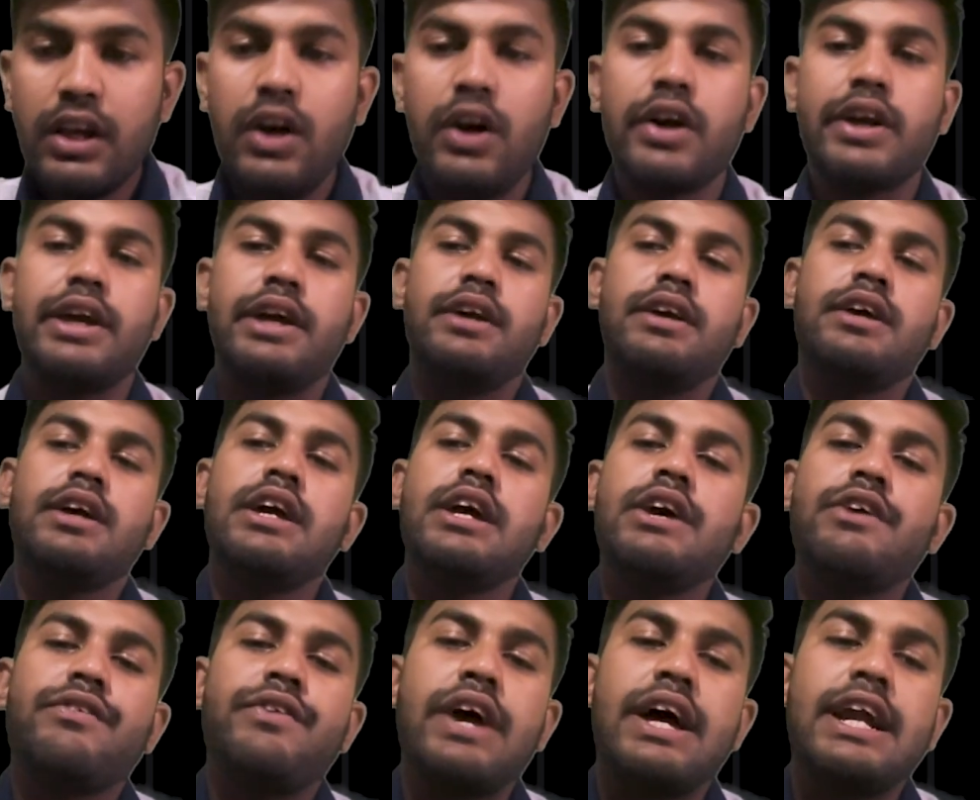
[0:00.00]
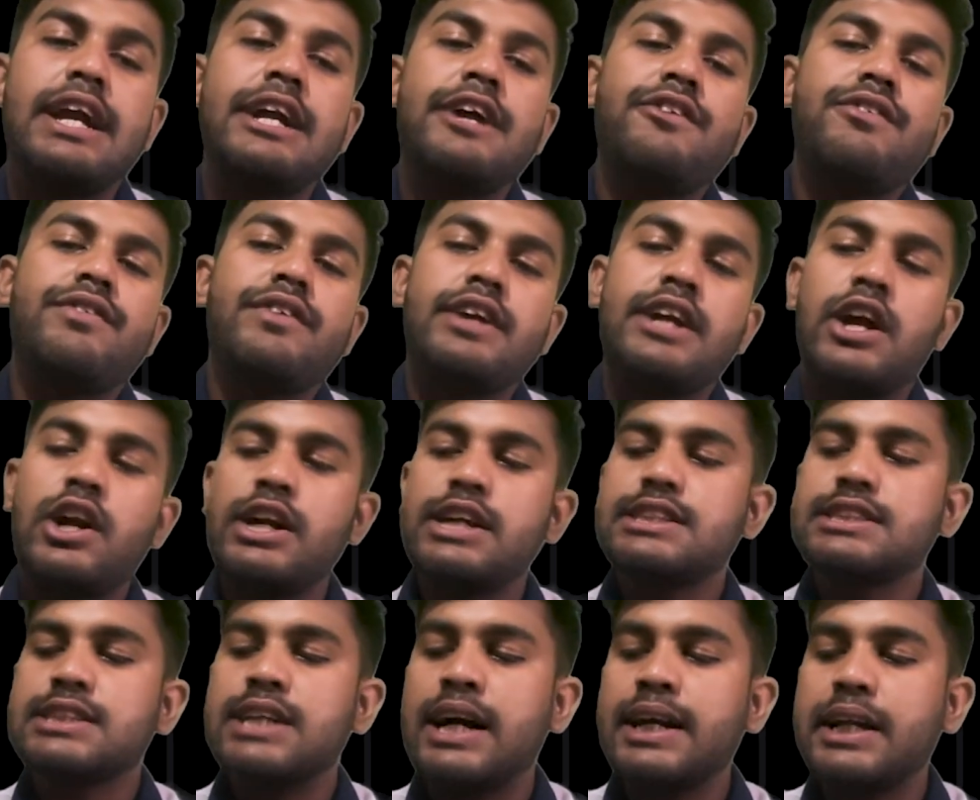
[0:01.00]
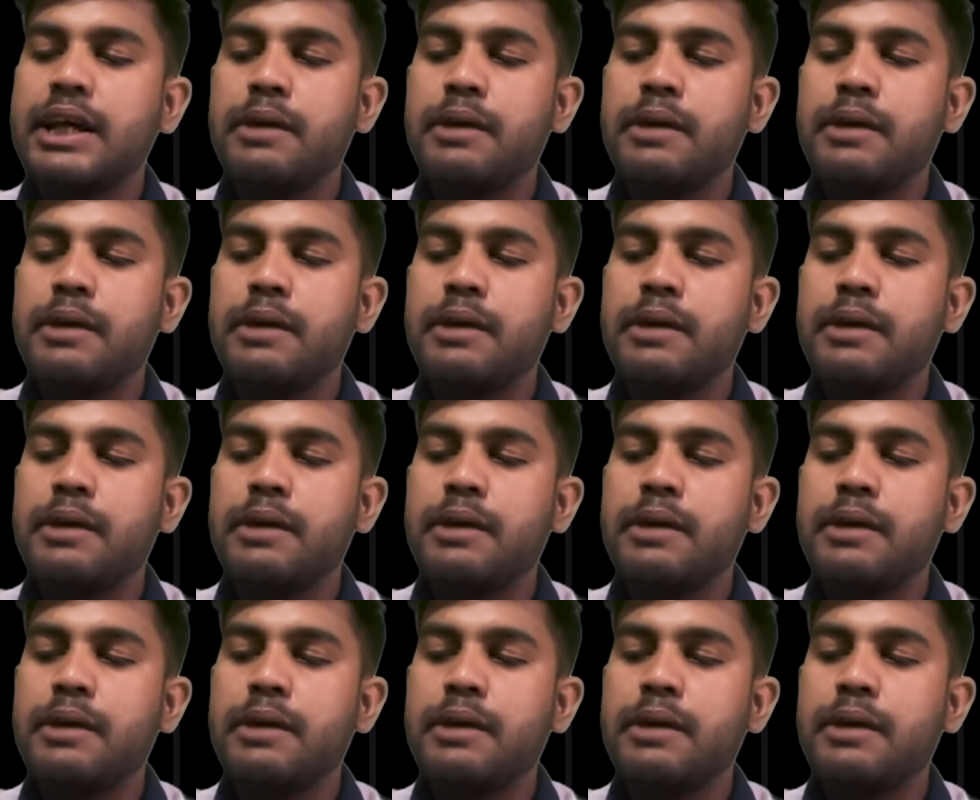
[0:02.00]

okay fair enough now let's start